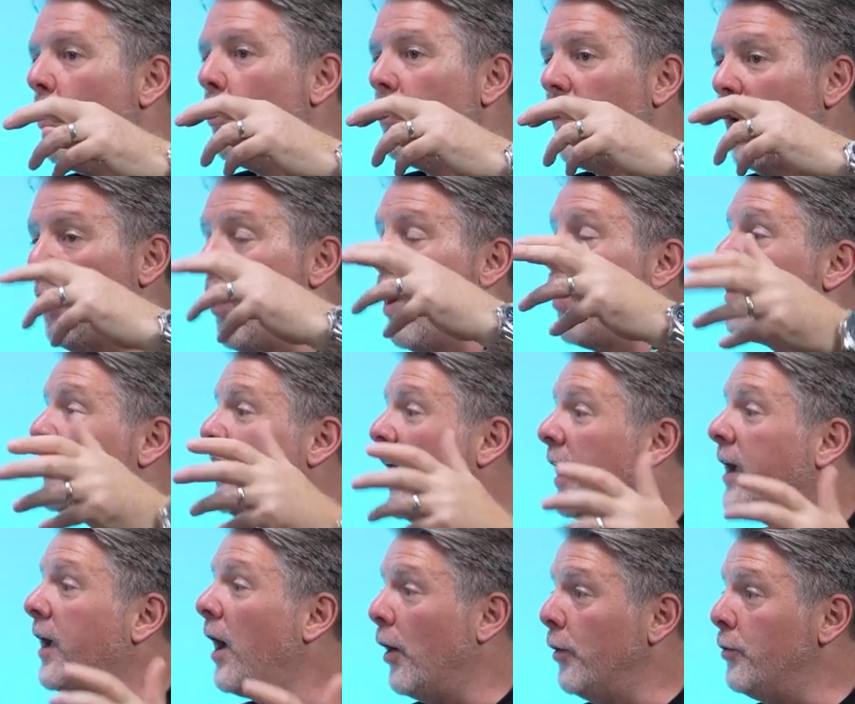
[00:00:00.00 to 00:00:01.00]
they work with
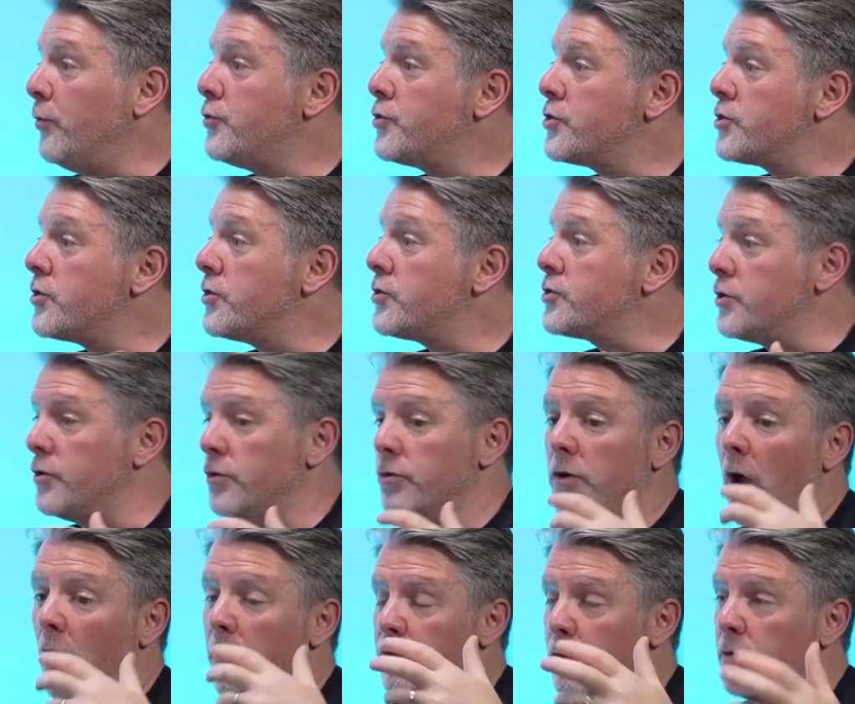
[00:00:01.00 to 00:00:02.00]
their coach to
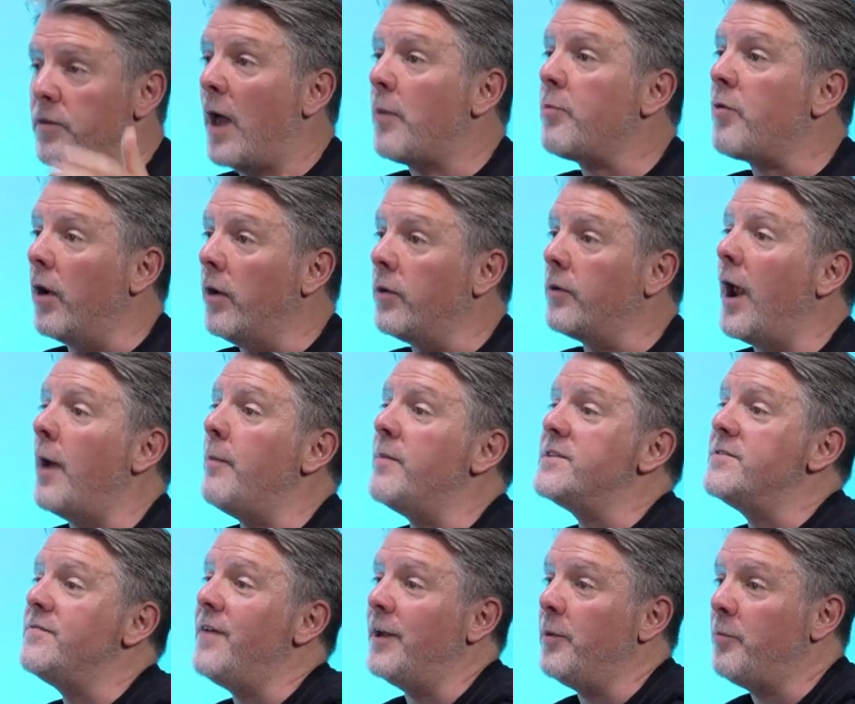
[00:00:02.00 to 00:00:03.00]
go through that program
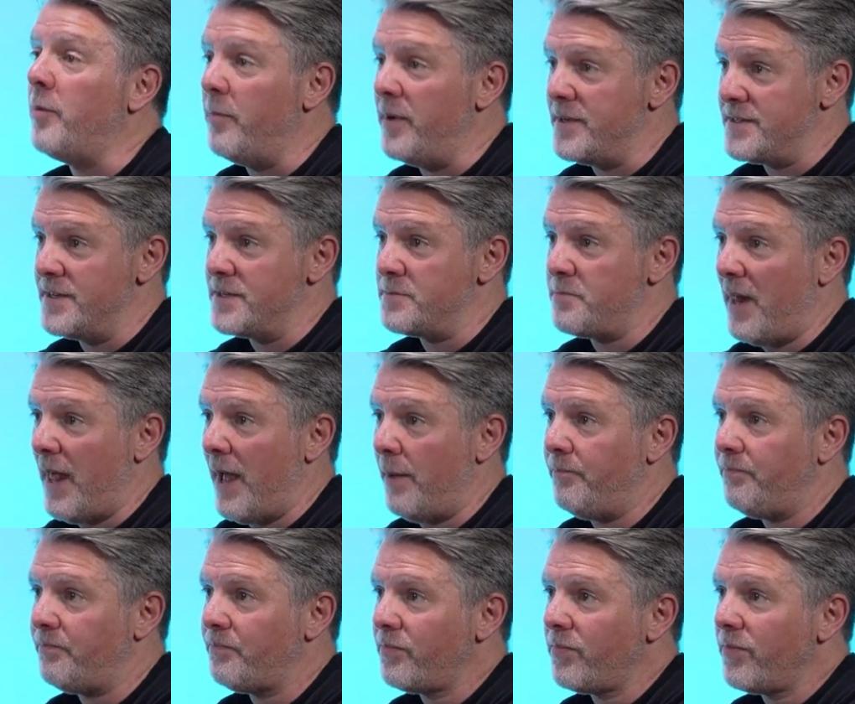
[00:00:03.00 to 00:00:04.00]
and develop a business plan.